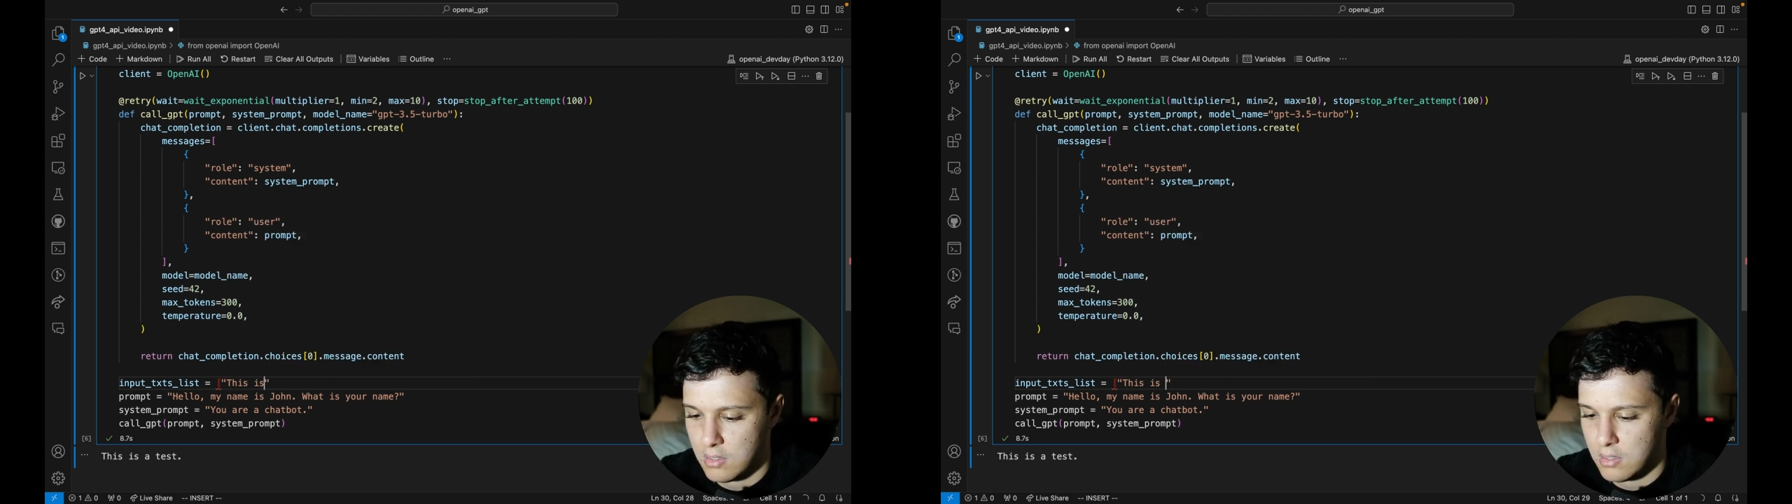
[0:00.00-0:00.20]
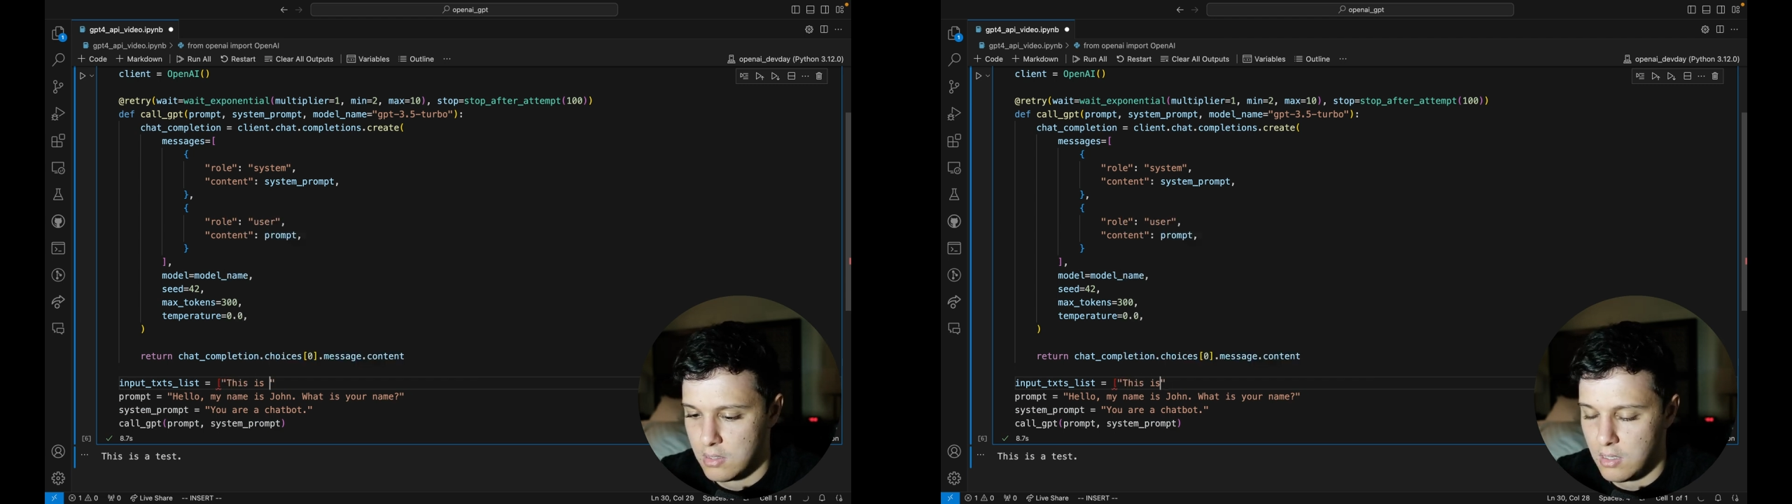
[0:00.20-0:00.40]

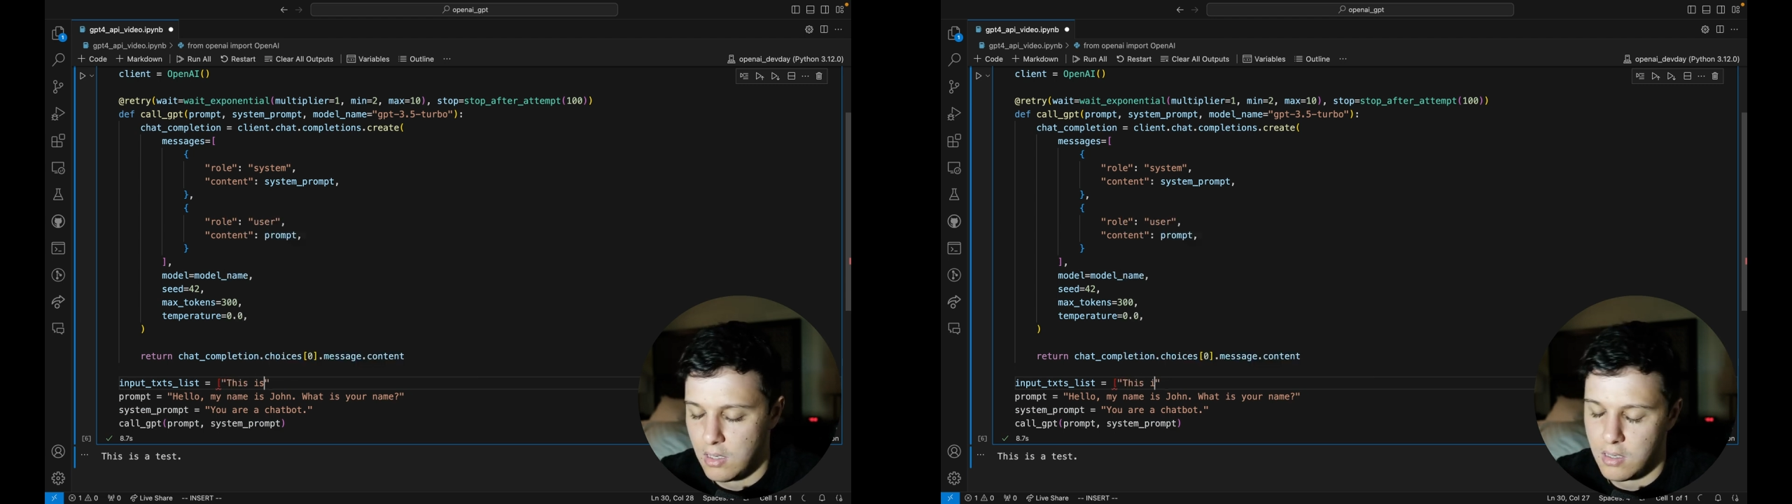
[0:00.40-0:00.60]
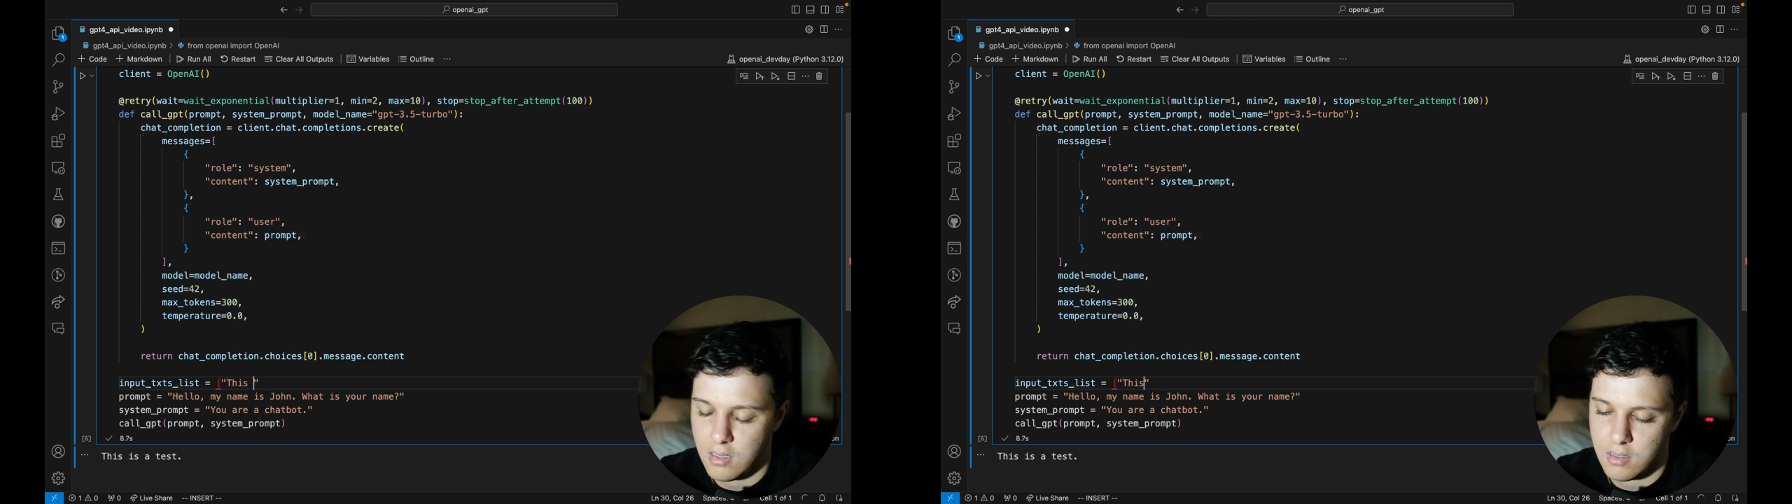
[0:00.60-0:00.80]
is,
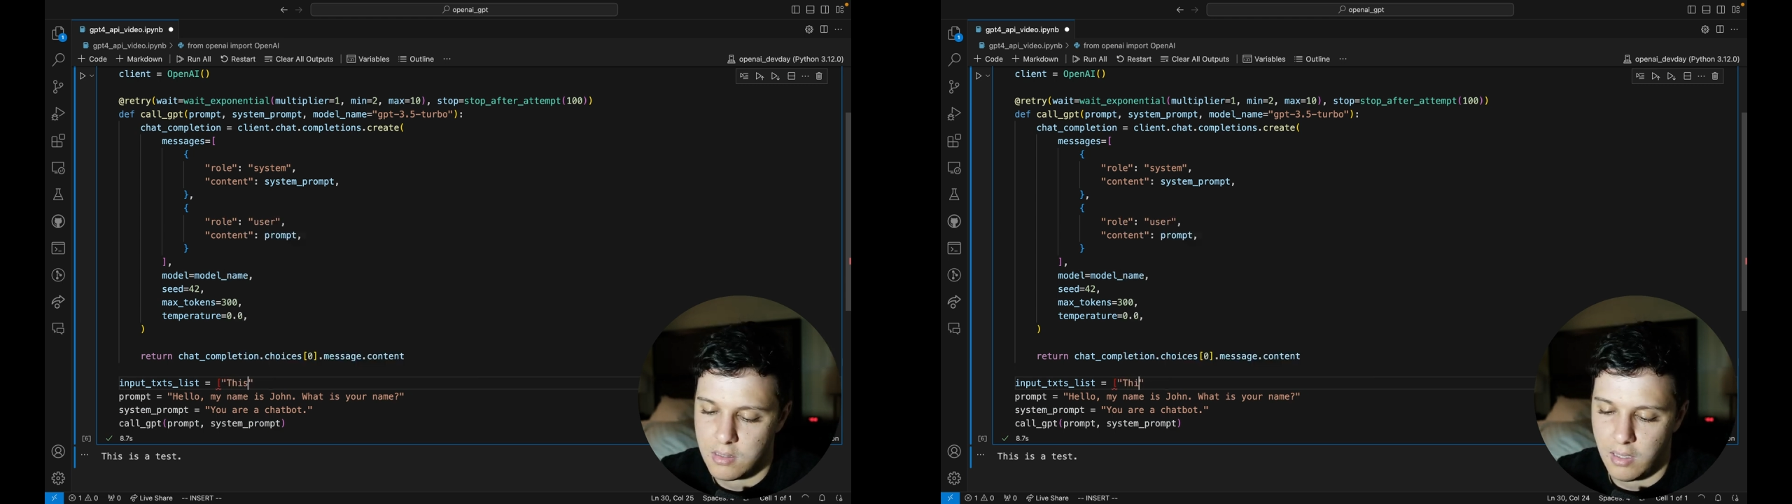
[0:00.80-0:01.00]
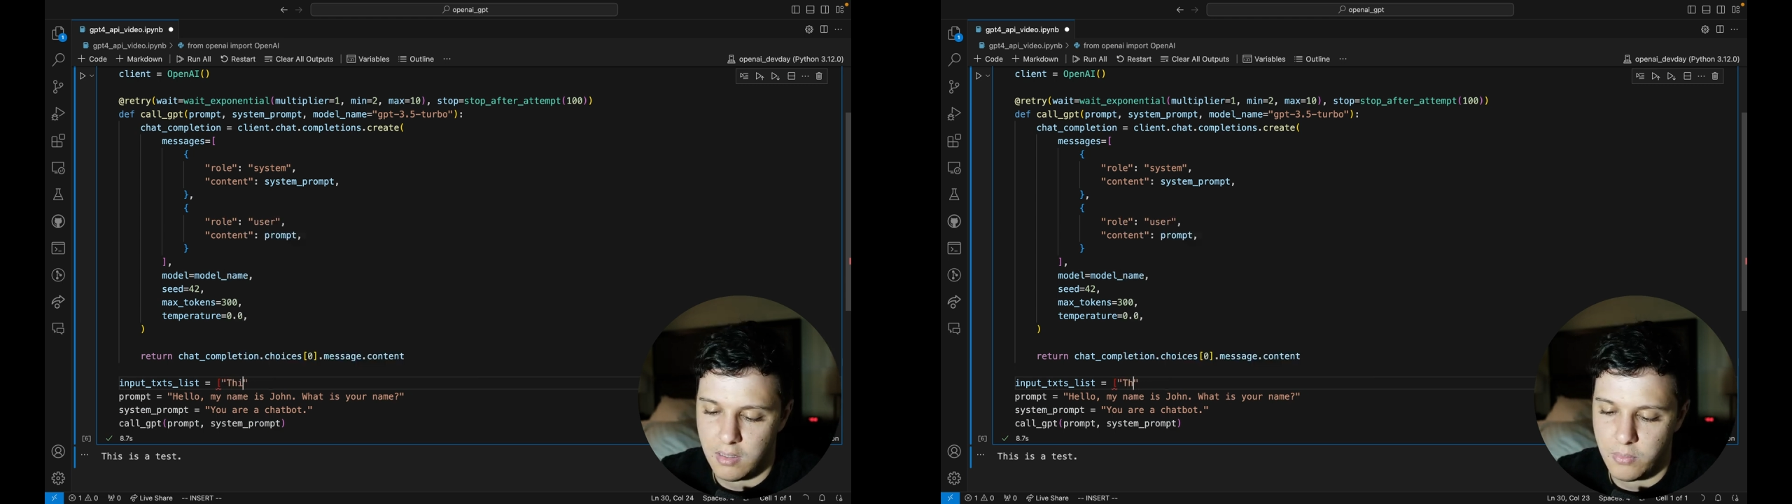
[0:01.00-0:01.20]
uh, like